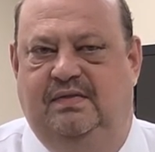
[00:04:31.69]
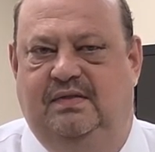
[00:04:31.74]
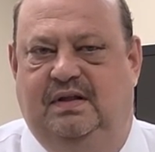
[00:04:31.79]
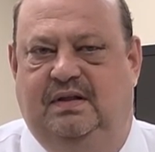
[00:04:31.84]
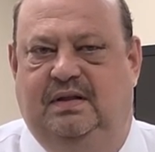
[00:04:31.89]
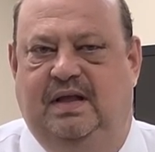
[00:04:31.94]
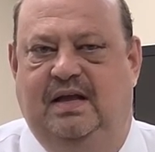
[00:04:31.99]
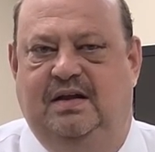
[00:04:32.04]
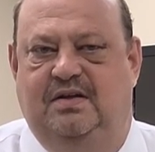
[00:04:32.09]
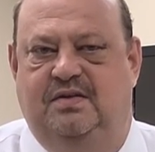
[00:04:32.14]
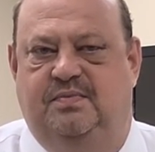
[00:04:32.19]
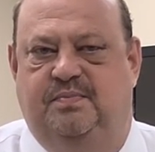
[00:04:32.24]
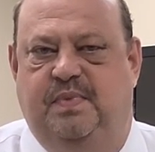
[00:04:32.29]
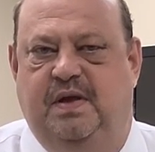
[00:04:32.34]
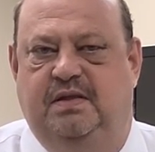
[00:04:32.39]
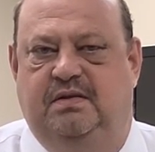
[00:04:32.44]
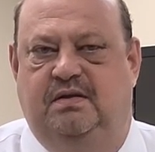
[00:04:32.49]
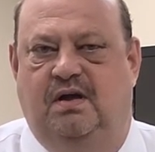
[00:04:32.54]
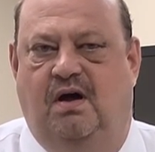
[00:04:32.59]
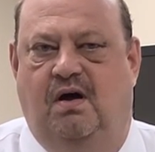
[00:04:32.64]
the latest
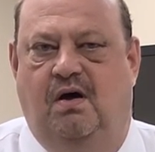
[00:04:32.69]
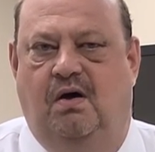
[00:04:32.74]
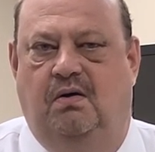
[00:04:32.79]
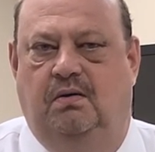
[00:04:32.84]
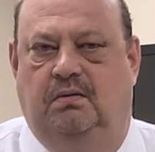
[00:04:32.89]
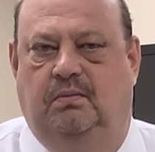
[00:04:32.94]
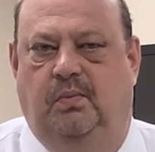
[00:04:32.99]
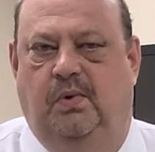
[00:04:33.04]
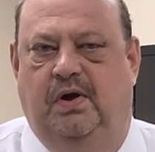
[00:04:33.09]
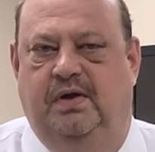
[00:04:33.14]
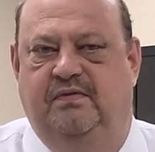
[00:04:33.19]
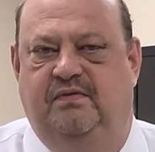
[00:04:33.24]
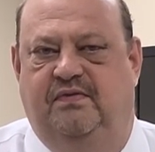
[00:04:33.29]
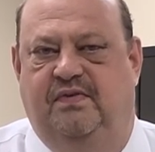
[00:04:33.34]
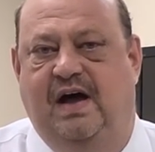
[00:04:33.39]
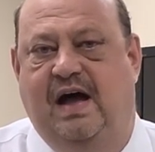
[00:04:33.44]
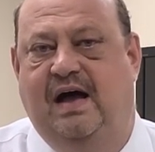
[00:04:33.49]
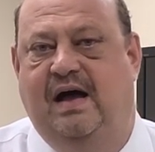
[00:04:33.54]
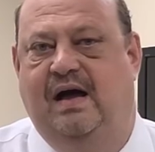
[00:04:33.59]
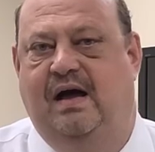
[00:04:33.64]
bid to halt Line
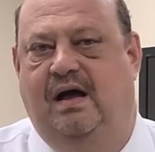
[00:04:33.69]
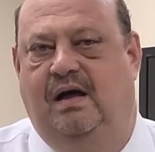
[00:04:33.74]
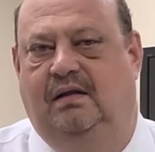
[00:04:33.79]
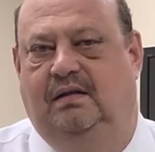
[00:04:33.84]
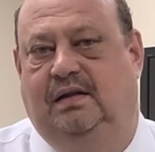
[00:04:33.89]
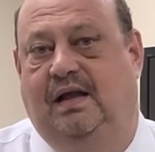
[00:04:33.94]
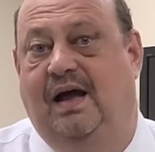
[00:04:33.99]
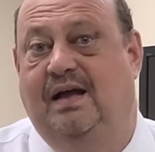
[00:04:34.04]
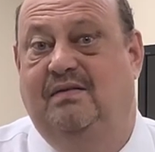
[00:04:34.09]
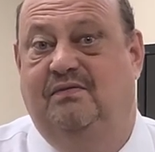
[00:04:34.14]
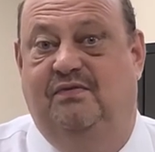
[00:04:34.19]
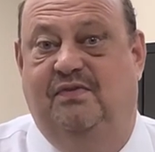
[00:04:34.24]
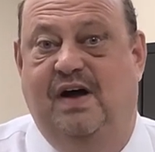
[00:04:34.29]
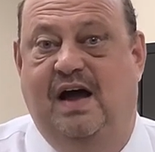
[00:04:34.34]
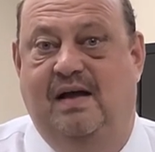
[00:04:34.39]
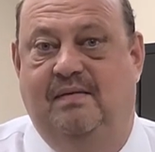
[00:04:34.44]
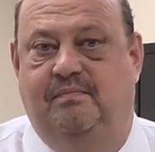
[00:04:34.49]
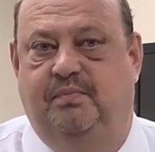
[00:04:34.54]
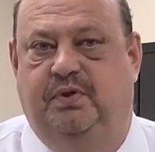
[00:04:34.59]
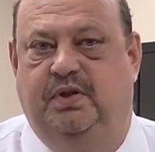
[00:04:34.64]

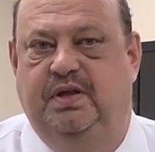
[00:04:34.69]
5.